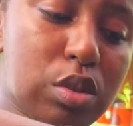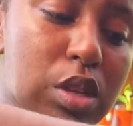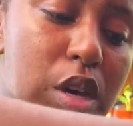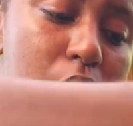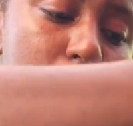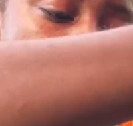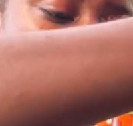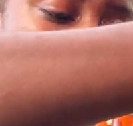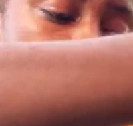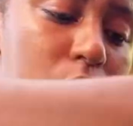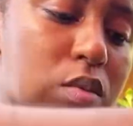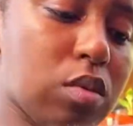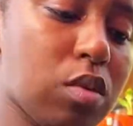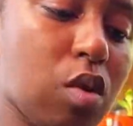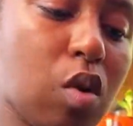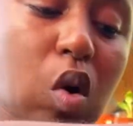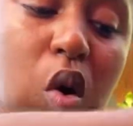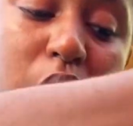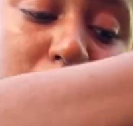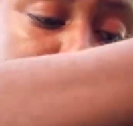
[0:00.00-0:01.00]
now,
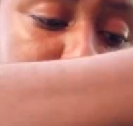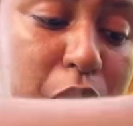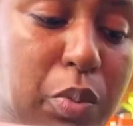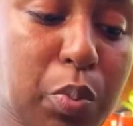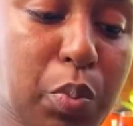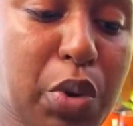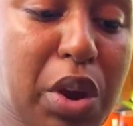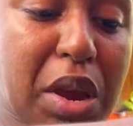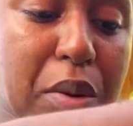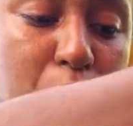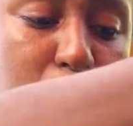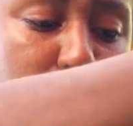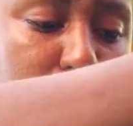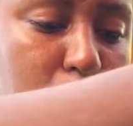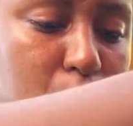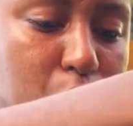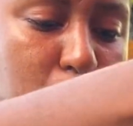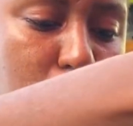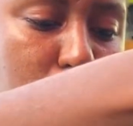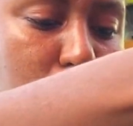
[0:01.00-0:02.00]
or even primary
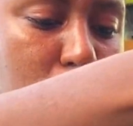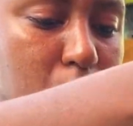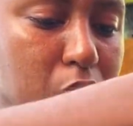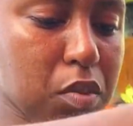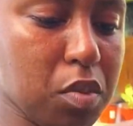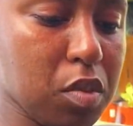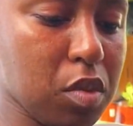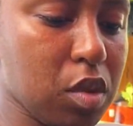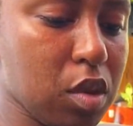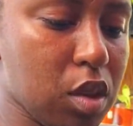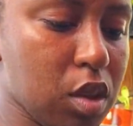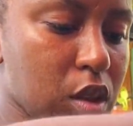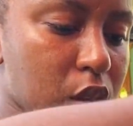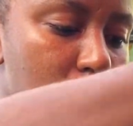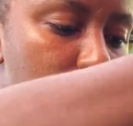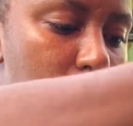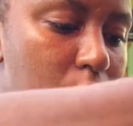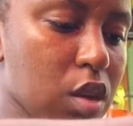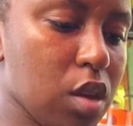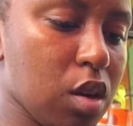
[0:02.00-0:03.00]
school,
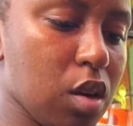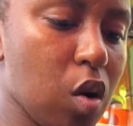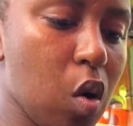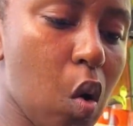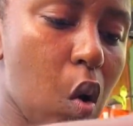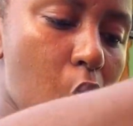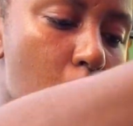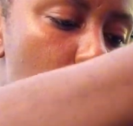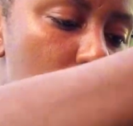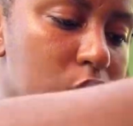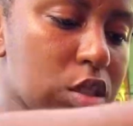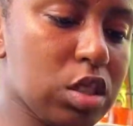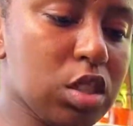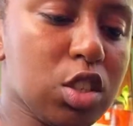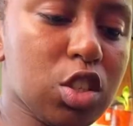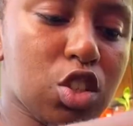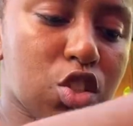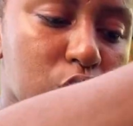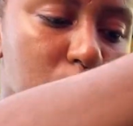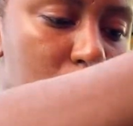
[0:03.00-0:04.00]
or
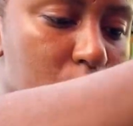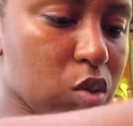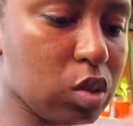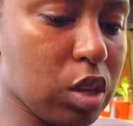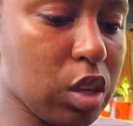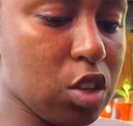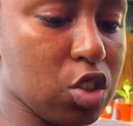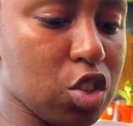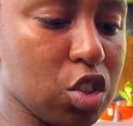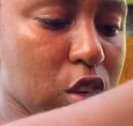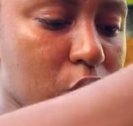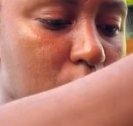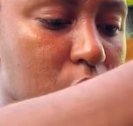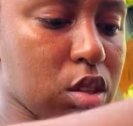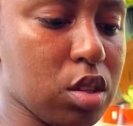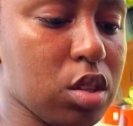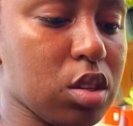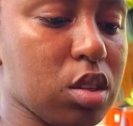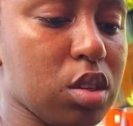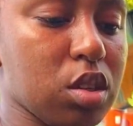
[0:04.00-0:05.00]
tertiary education,